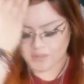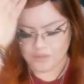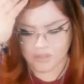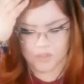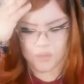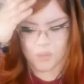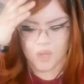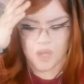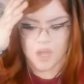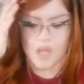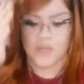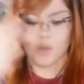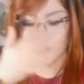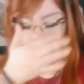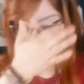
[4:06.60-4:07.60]
through.
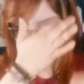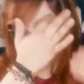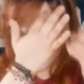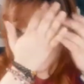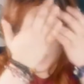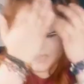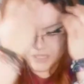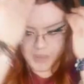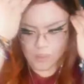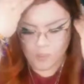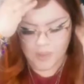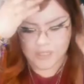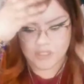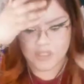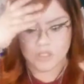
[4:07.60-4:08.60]
And they don't
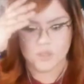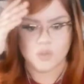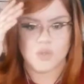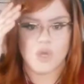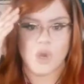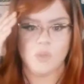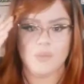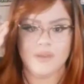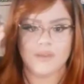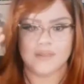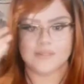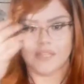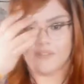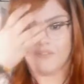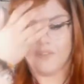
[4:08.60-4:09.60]
want you to know
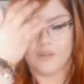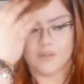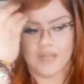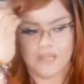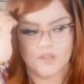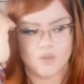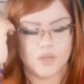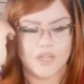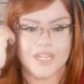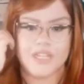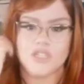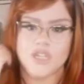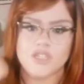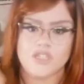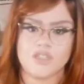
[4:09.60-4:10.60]
because they feel like you're going to
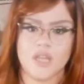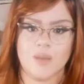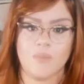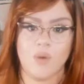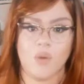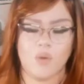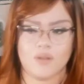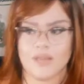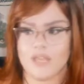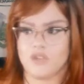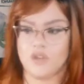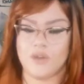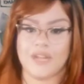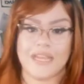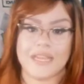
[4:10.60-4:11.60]
judge them, or that
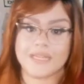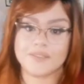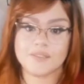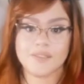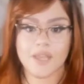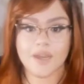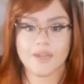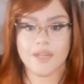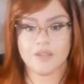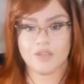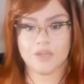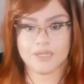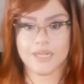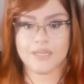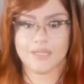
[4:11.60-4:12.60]
you're going to get scared and
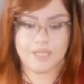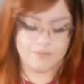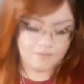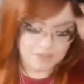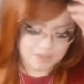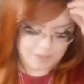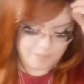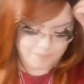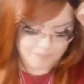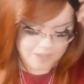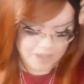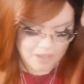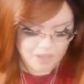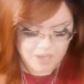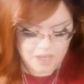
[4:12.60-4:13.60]
you're going to leave, you know.
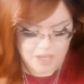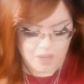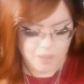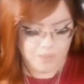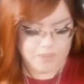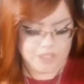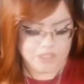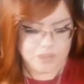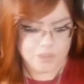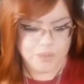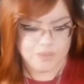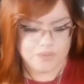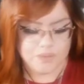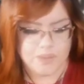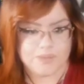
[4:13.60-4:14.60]
With the Two
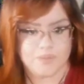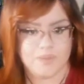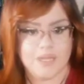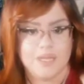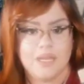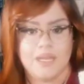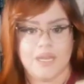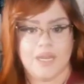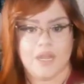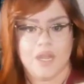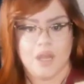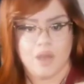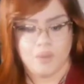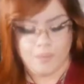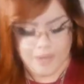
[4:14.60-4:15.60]
of Swords right here,
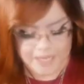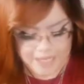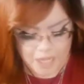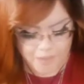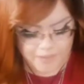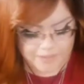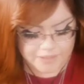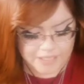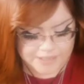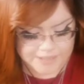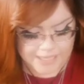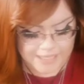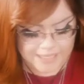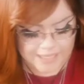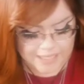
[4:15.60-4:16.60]
right now they're
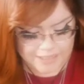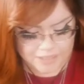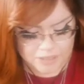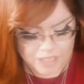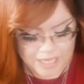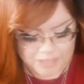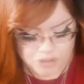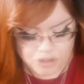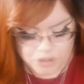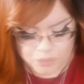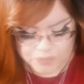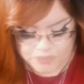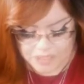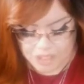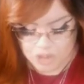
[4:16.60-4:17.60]
deciding and
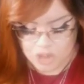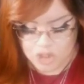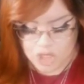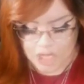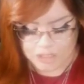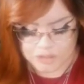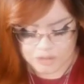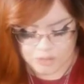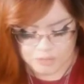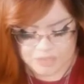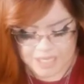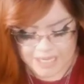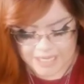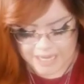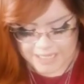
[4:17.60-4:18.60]
choosing not to
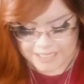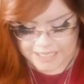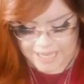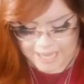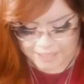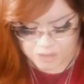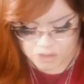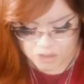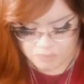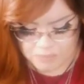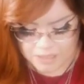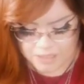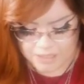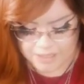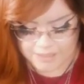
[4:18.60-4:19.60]
take any action
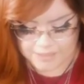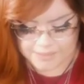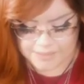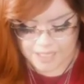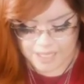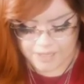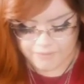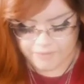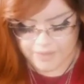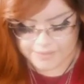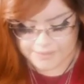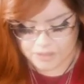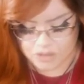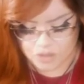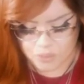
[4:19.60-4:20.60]
because of the
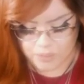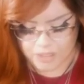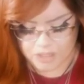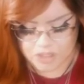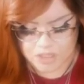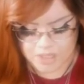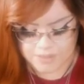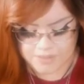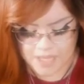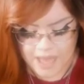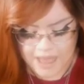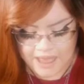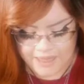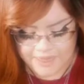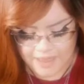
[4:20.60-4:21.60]
situations
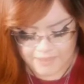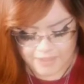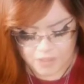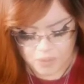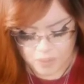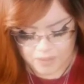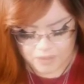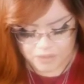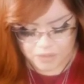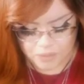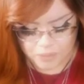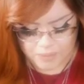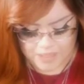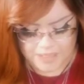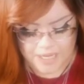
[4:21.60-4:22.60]
that they're going
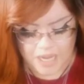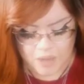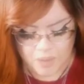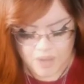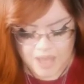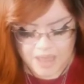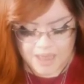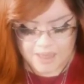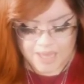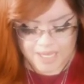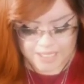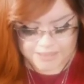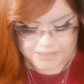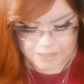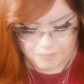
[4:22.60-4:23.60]
through right now.
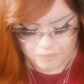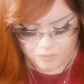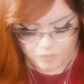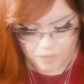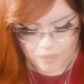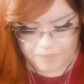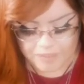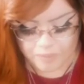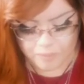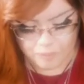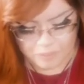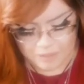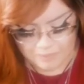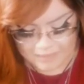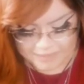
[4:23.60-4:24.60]
Like I said before, I want to
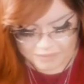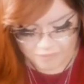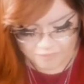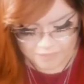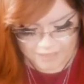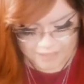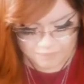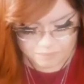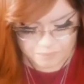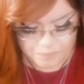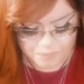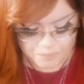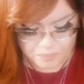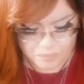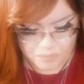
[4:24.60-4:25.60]
repeat myself there,
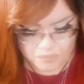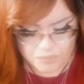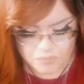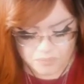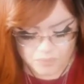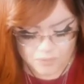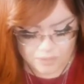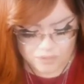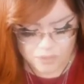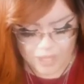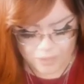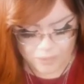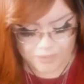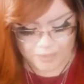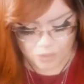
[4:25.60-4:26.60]
so
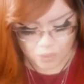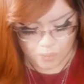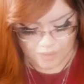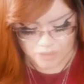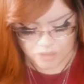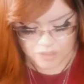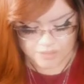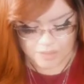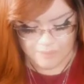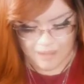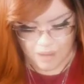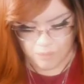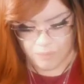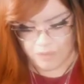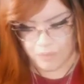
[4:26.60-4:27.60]
I don't get questions
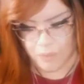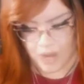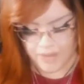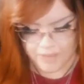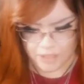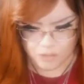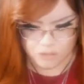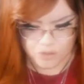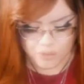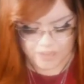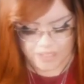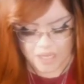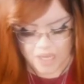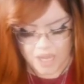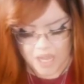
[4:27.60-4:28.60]
about why they don't do
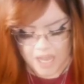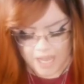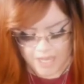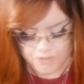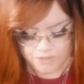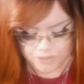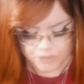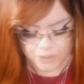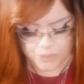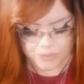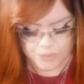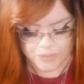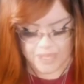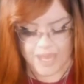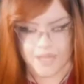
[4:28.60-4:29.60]
it. I just
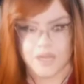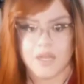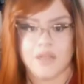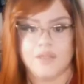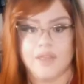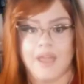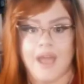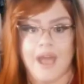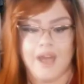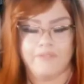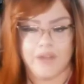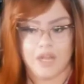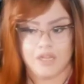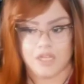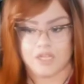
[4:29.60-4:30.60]
told you that they
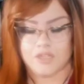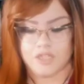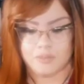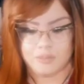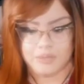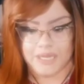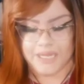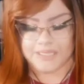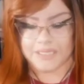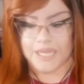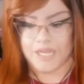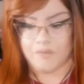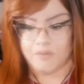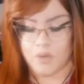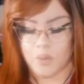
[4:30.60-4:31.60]
have a lot on their plate.
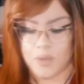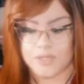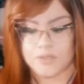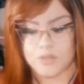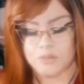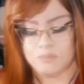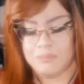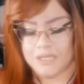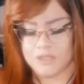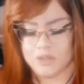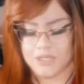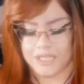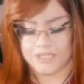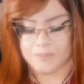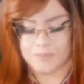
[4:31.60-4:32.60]
And if you want me to
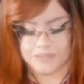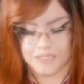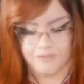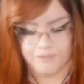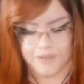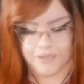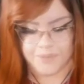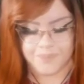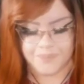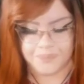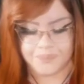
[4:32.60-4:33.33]
get specific,